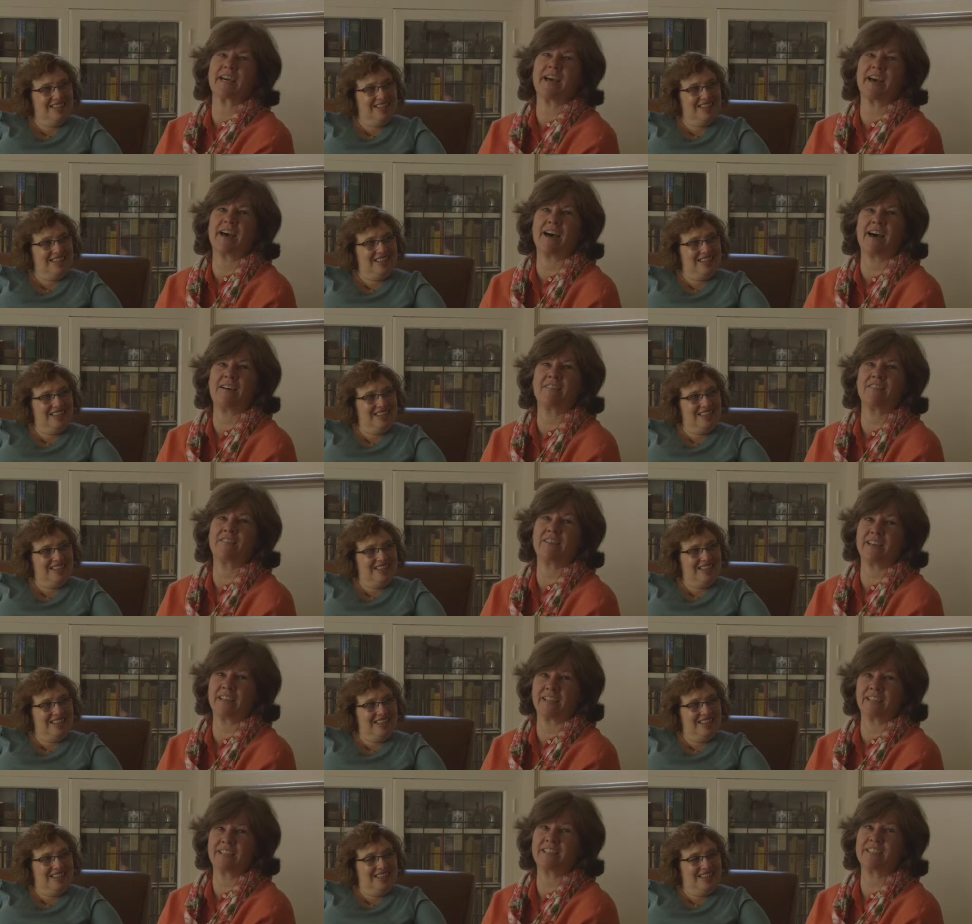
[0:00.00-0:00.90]
Speaker 1: have
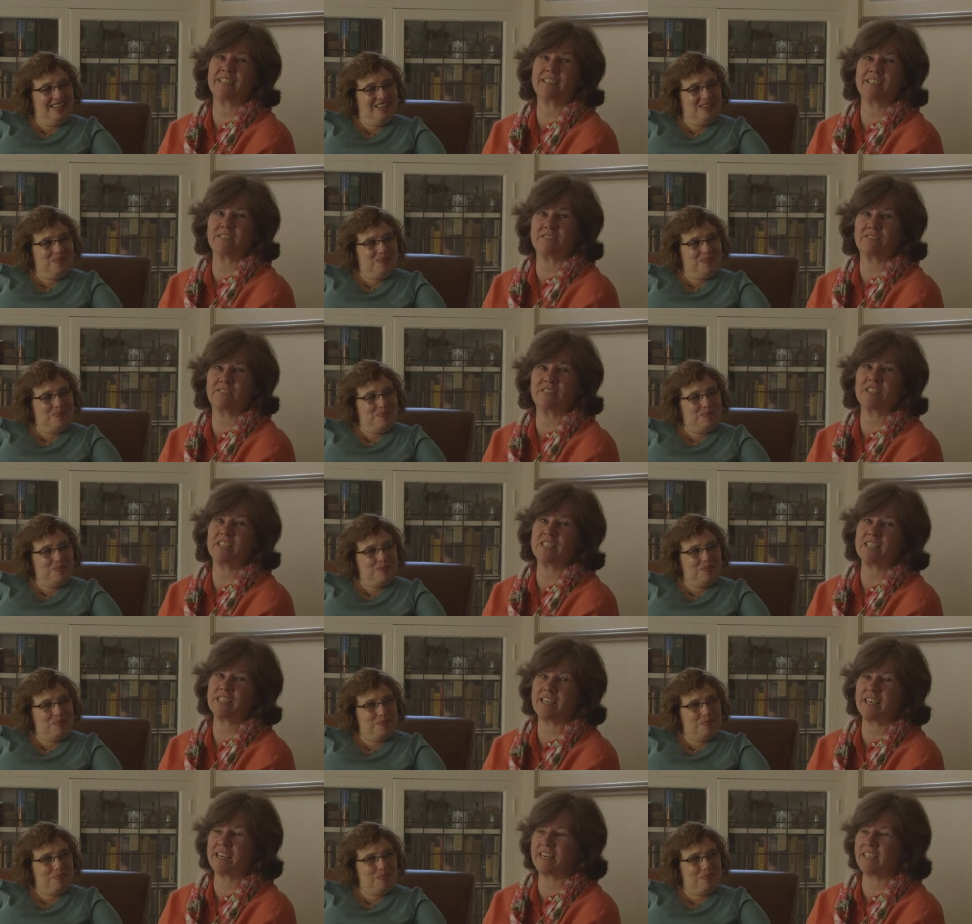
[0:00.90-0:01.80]
Elliot
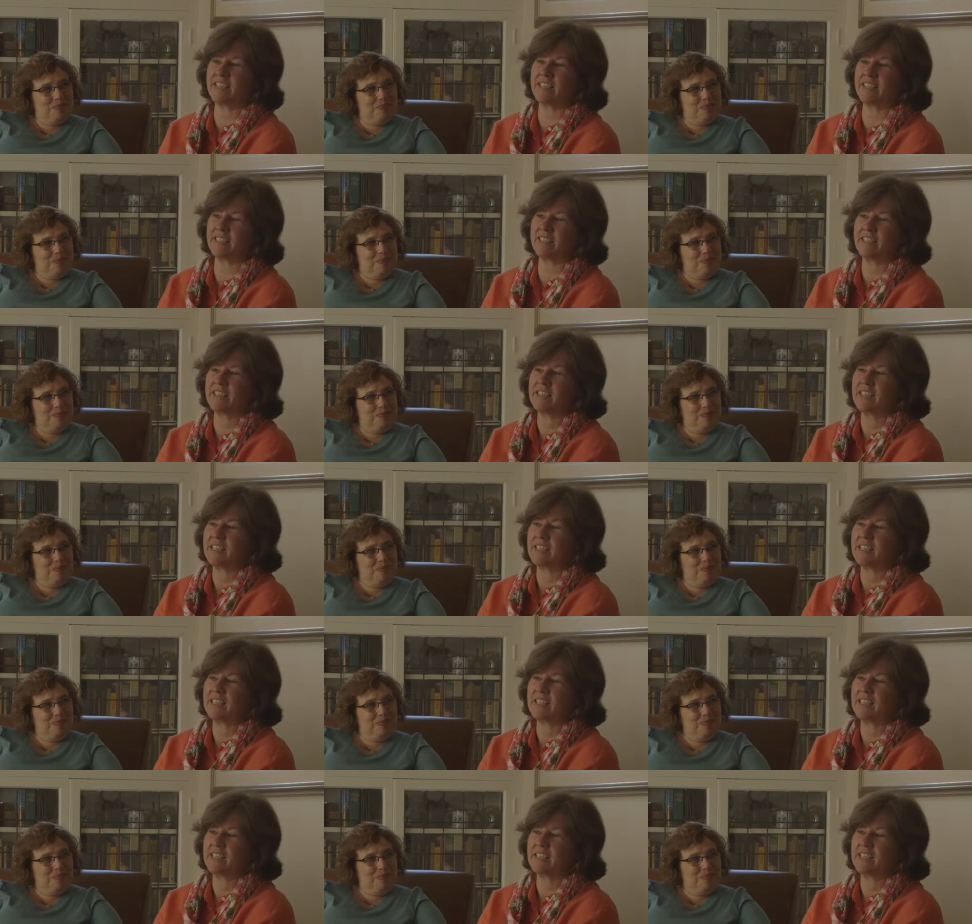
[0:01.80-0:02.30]
officiating.